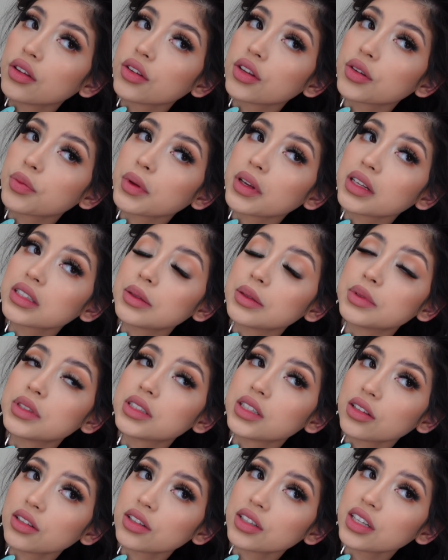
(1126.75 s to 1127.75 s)
Just because I'm
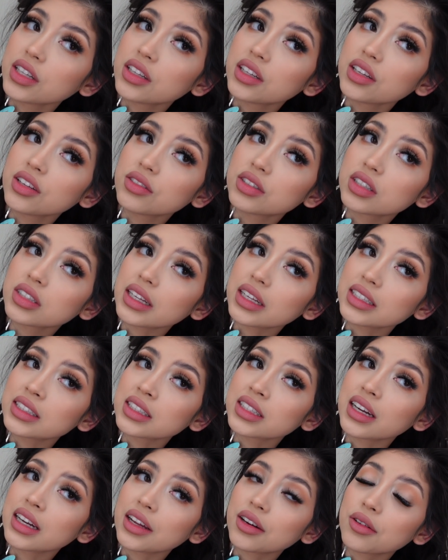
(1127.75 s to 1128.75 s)
still learning to use the
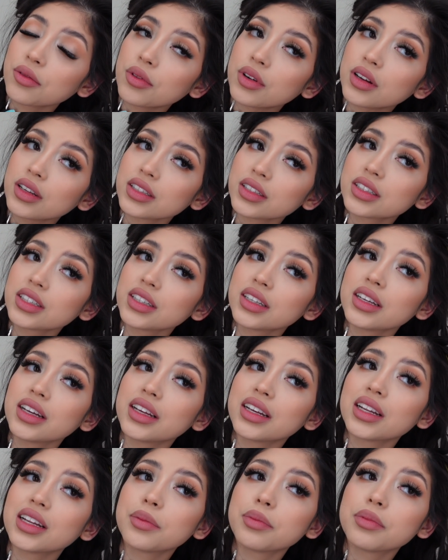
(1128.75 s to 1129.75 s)
Dyson, I don't want to
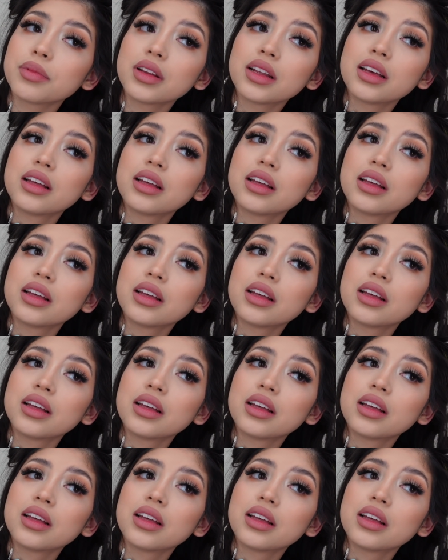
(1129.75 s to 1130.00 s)
end up